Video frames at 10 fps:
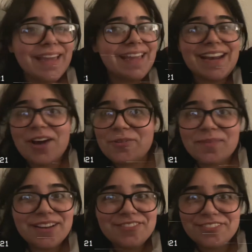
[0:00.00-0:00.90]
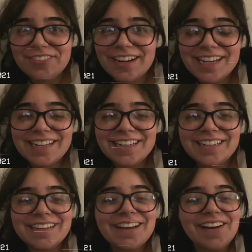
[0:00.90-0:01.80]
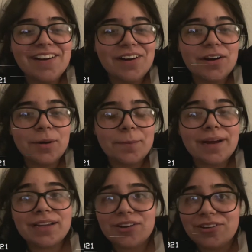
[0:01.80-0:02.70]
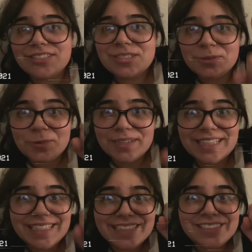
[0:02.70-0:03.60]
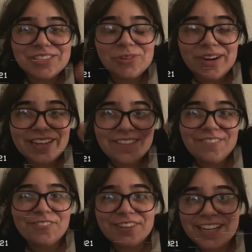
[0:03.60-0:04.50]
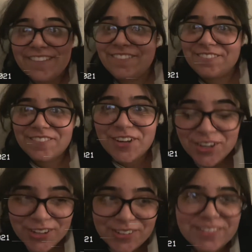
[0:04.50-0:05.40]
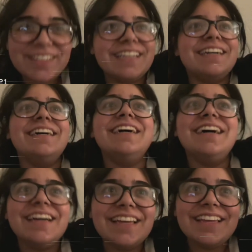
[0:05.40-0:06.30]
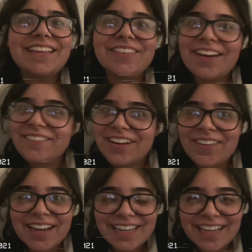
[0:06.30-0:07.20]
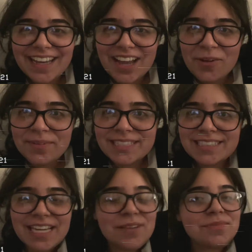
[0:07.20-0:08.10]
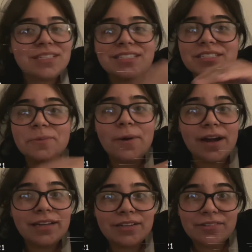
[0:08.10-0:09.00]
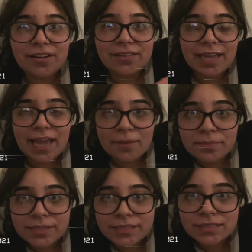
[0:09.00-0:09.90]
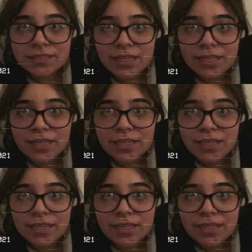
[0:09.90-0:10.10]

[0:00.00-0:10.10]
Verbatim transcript: hanging out with my friend, um, I also really enjoyed the free food. You have no idea how many times you're just walking around campus